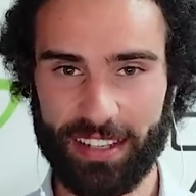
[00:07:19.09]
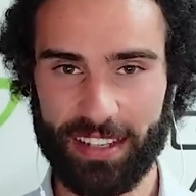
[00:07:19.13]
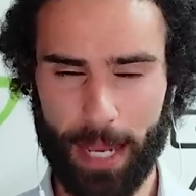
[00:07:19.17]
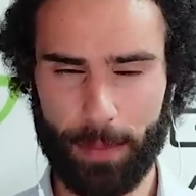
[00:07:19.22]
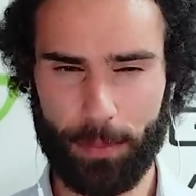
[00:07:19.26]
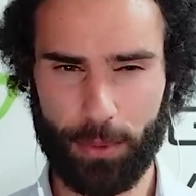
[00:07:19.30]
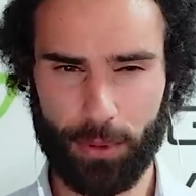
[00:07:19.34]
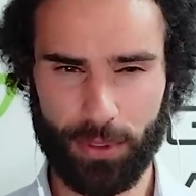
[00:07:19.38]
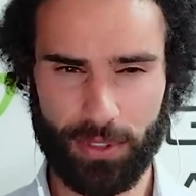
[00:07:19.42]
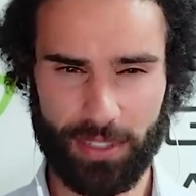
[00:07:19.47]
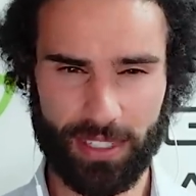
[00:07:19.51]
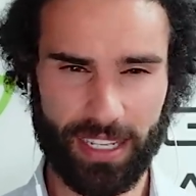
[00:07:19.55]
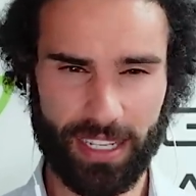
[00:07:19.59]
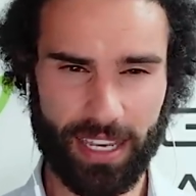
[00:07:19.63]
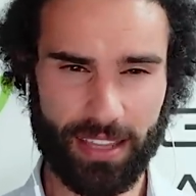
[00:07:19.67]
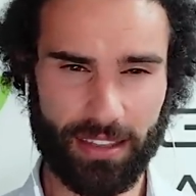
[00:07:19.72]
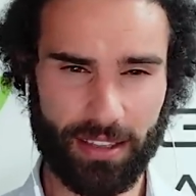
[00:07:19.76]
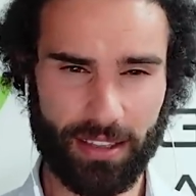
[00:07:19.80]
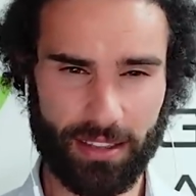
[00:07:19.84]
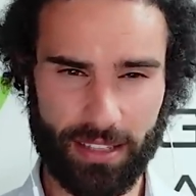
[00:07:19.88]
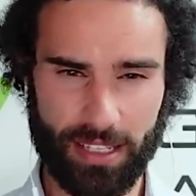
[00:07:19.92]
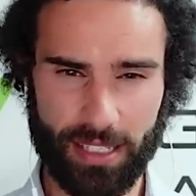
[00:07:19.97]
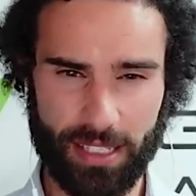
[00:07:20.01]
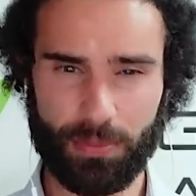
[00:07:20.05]
I put
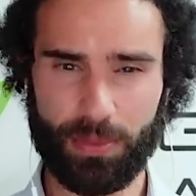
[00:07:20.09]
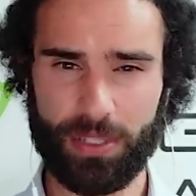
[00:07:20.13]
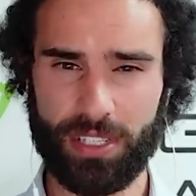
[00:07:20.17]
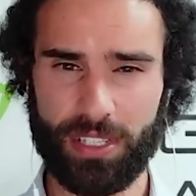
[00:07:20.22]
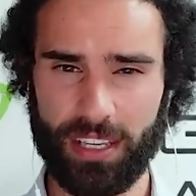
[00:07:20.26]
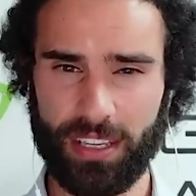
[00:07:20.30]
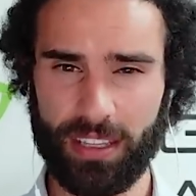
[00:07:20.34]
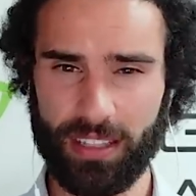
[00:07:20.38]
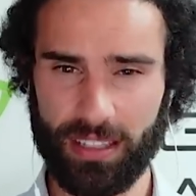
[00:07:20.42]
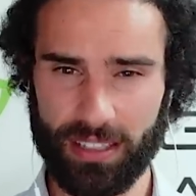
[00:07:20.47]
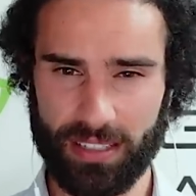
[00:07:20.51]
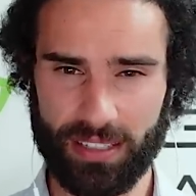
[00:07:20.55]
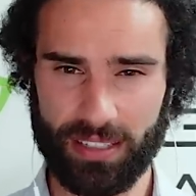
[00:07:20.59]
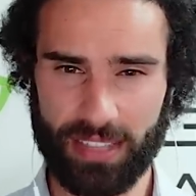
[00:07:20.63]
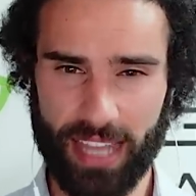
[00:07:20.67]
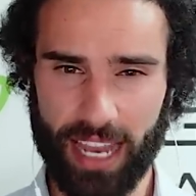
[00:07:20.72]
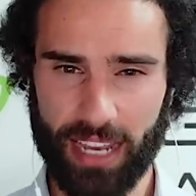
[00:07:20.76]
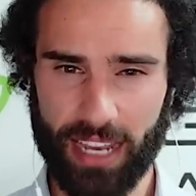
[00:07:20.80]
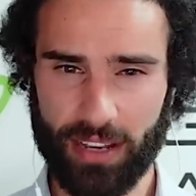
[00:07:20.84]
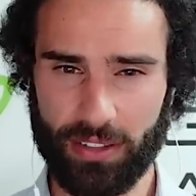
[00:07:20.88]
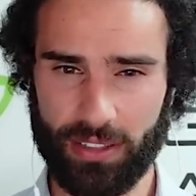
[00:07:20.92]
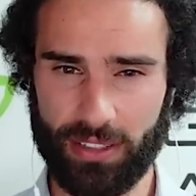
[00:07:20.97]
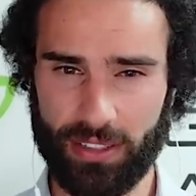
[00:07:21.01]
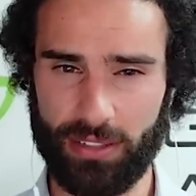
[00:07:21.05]
together this particular stack